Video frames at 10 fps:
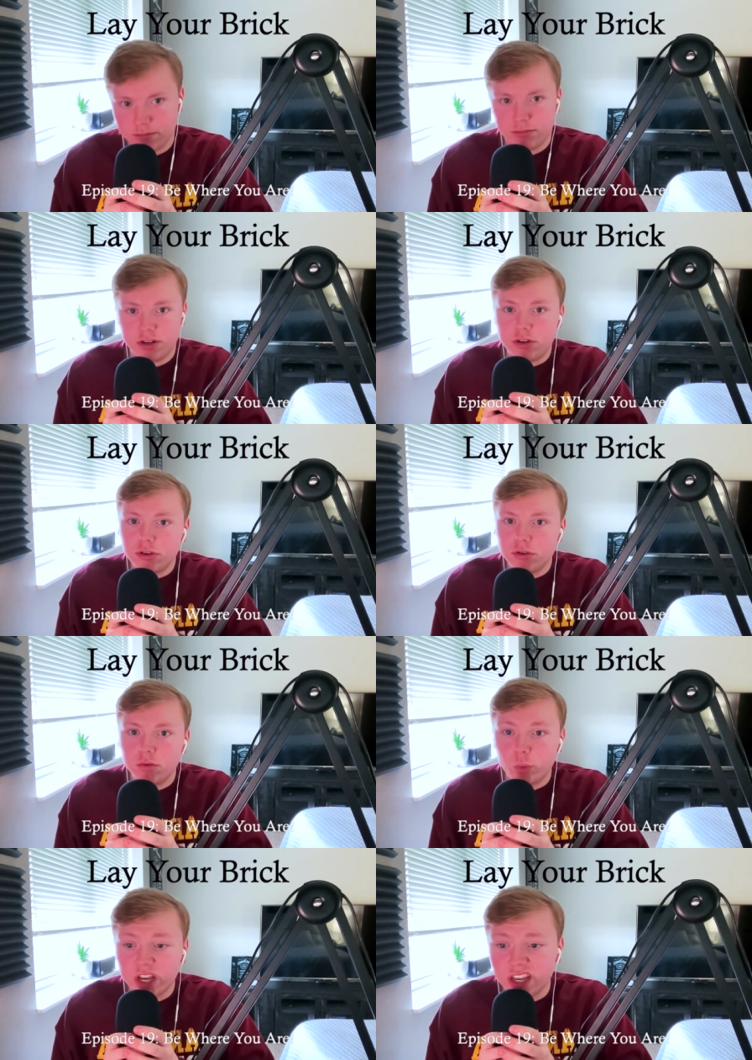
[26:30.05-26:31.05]
But
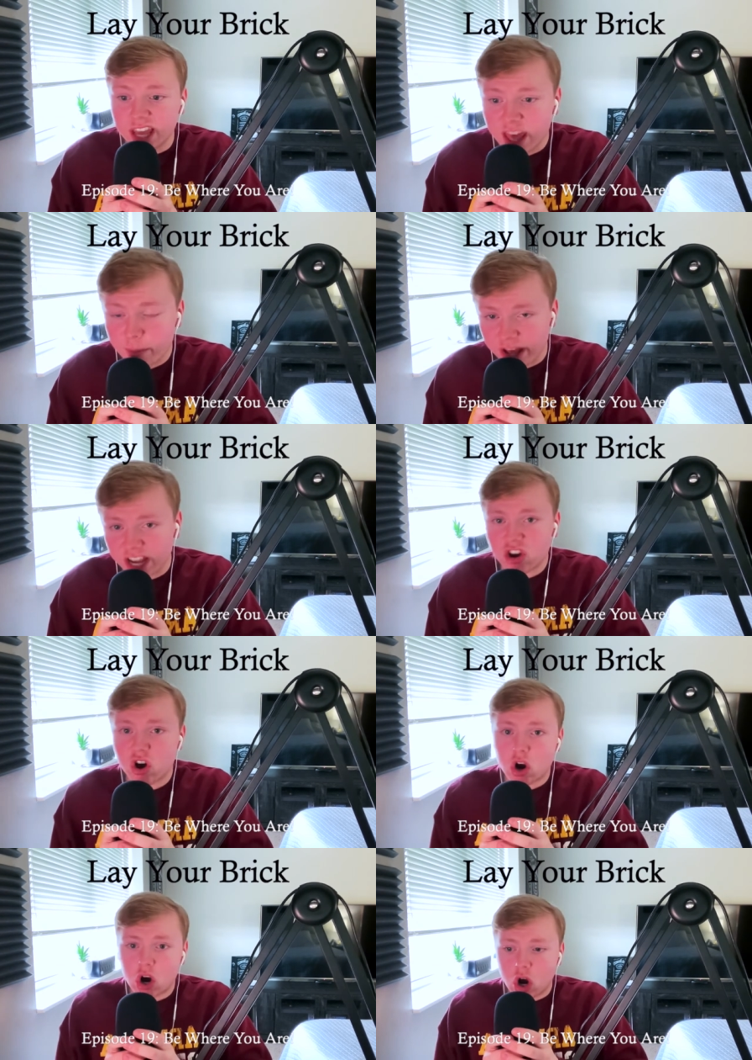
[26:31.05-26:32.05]
dude, we could get hit by a
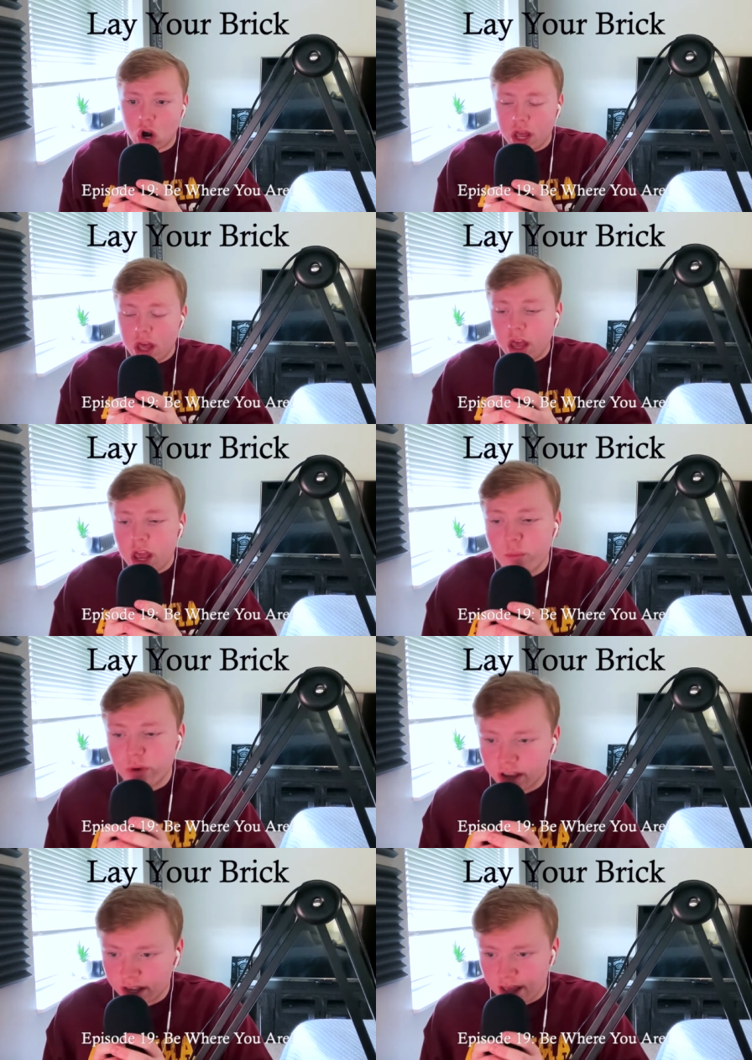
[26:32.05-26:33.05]
car and we
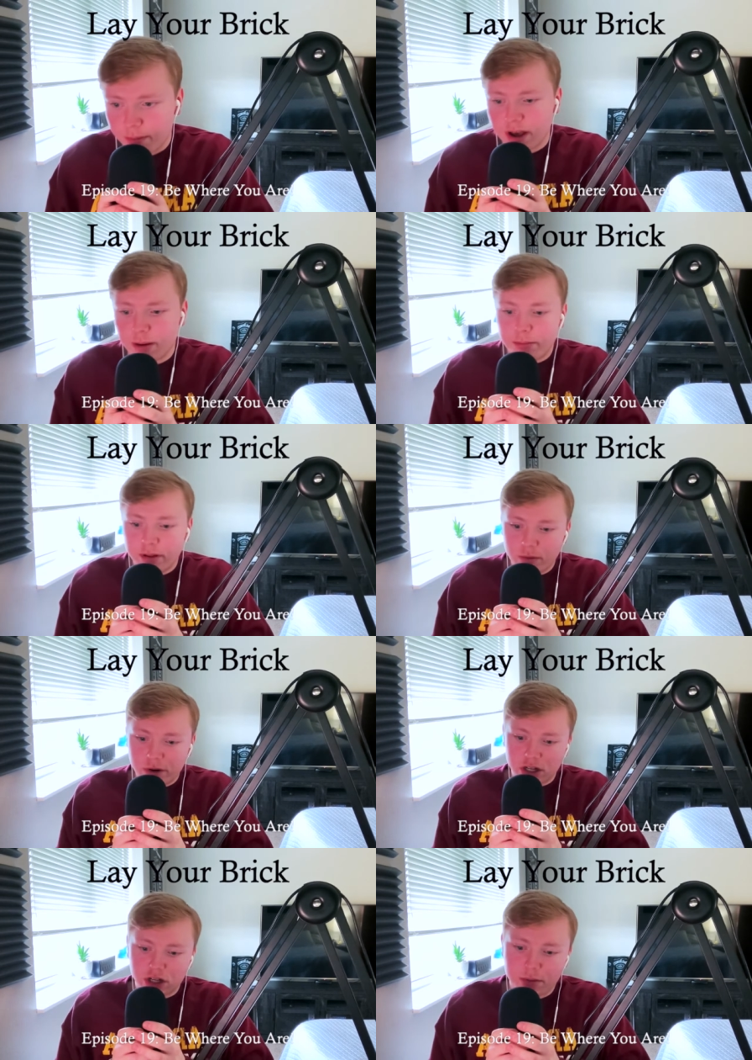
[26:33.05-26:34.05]
could get hit by a plane. We
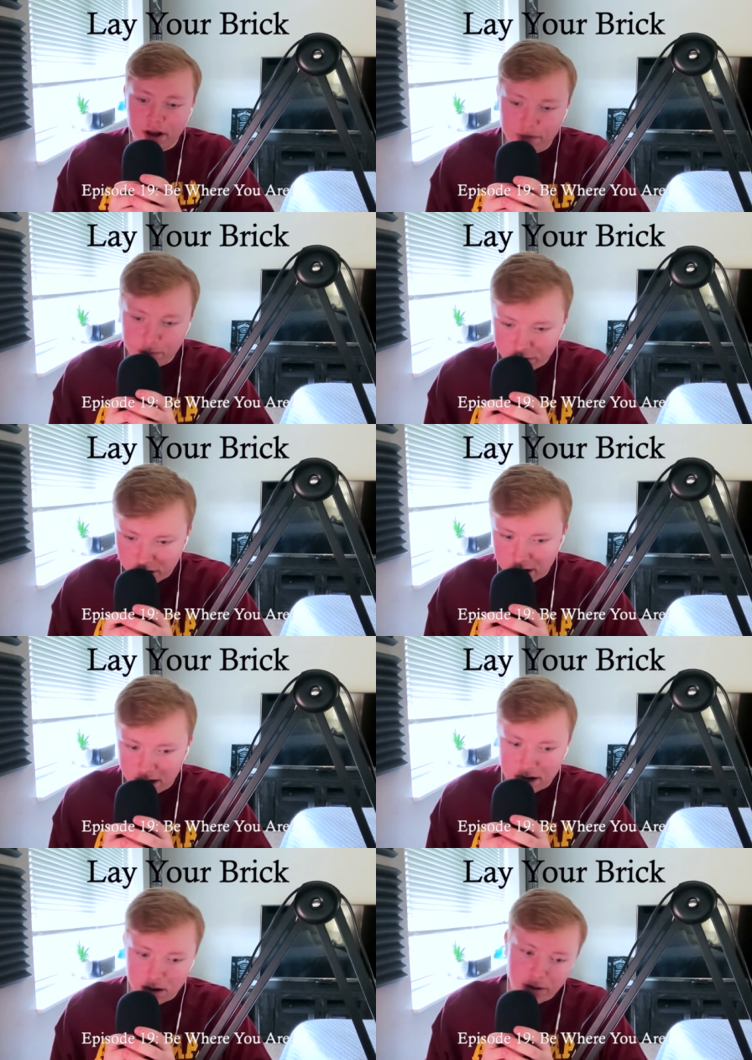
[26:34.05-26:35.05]
could jump out of a plane
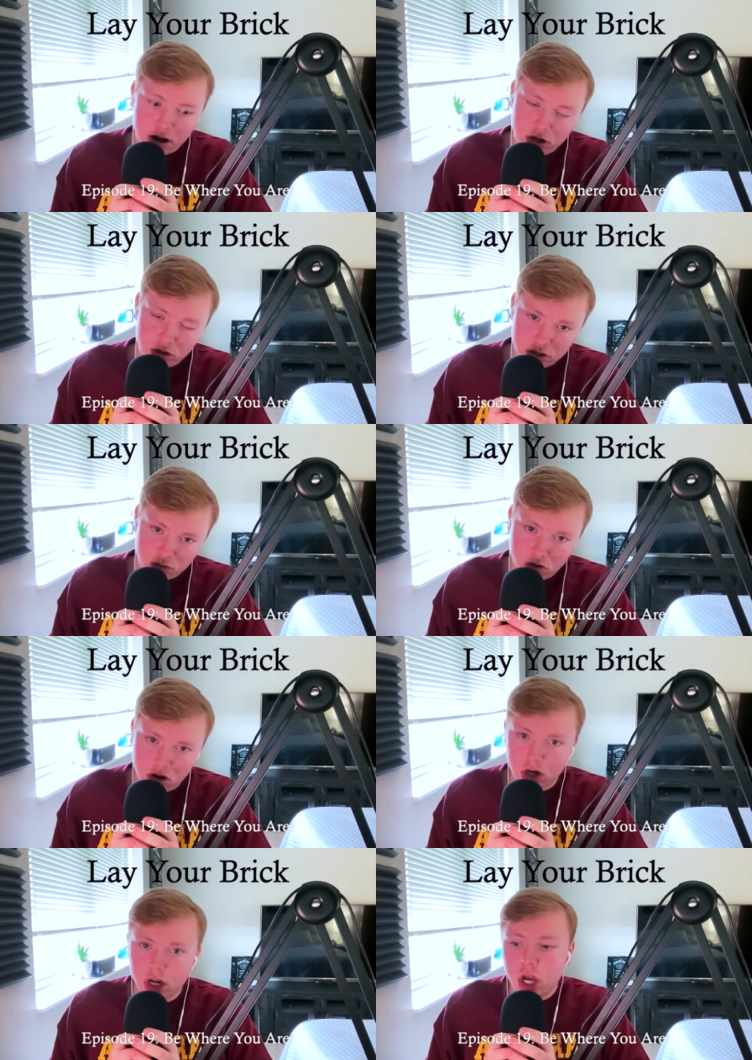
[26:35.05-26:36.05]
and our parachute doesn't
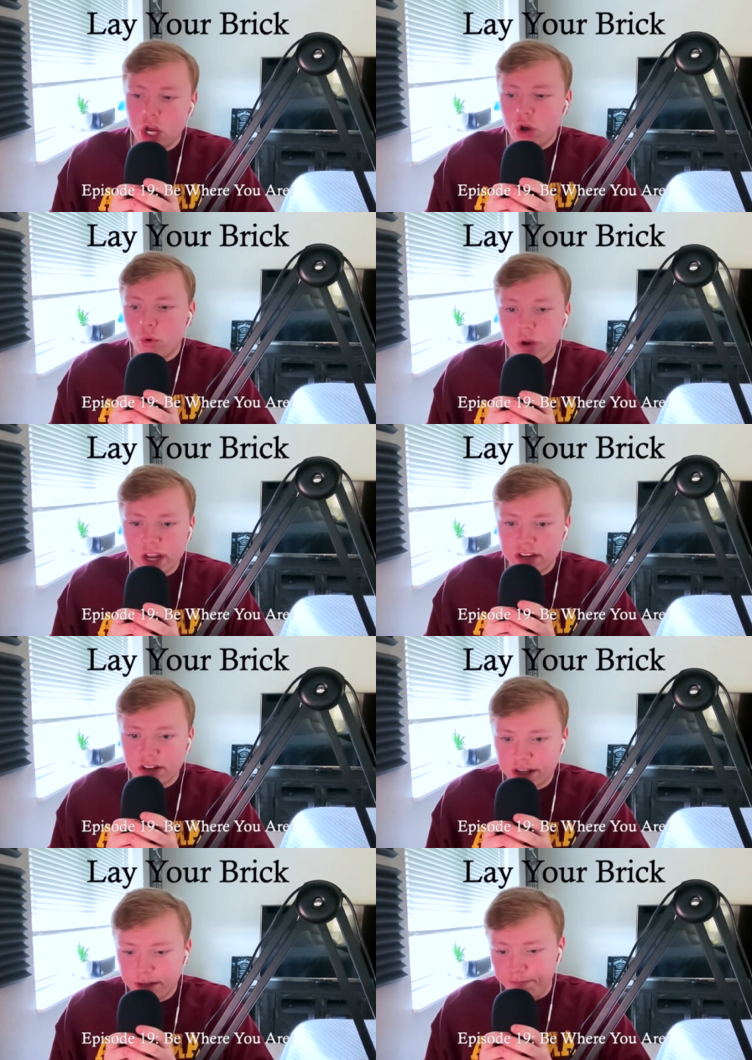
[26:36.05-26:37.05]
work. We
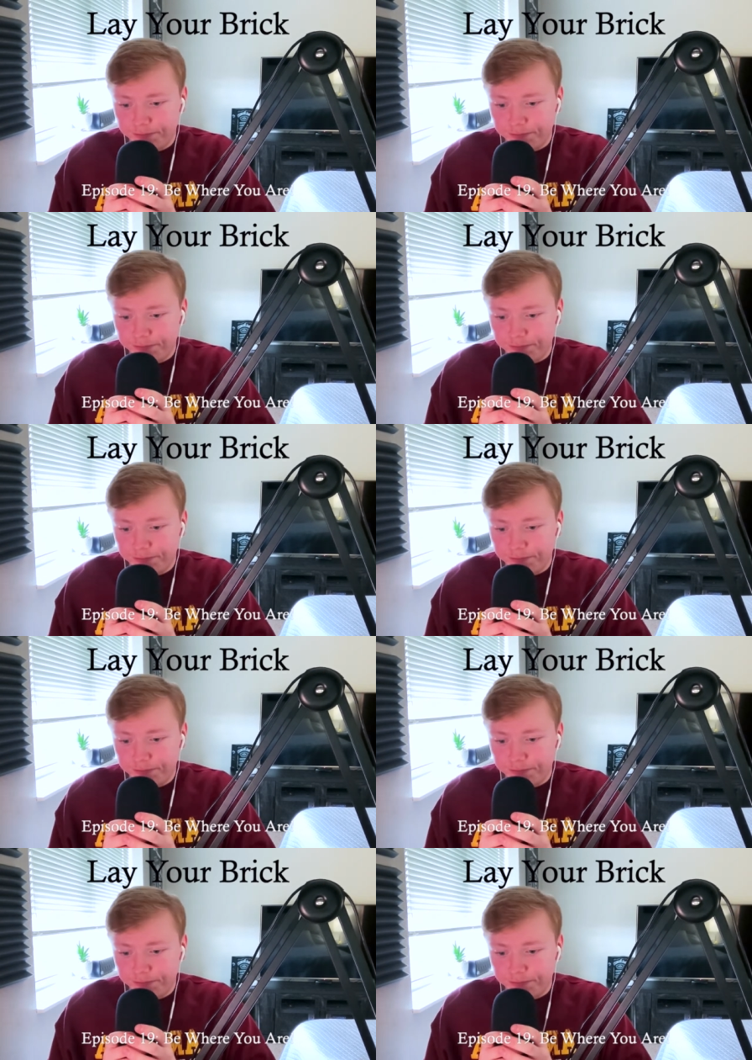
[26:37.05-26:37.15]
could